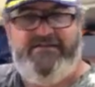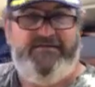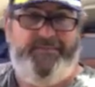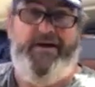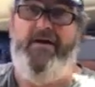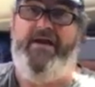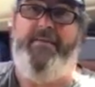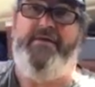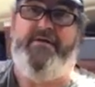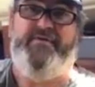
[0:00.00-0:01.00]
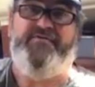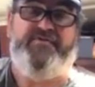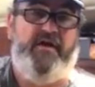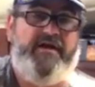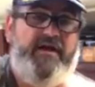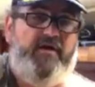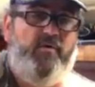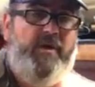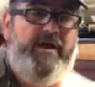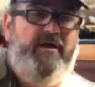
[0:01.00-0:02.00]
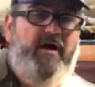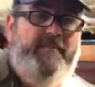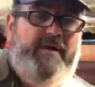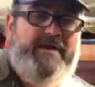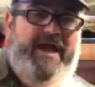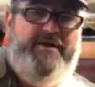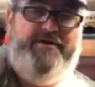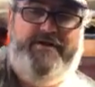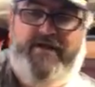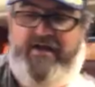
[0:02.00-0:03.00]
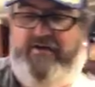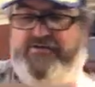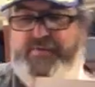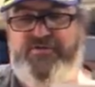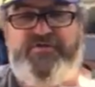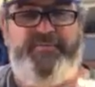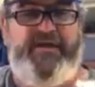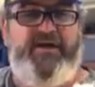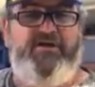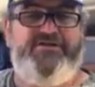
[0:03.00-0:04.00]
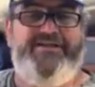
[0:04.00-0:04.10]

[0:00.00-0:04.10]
since apparently I'm going to be stuck here waiting on my ladder to get here. Supposed to be here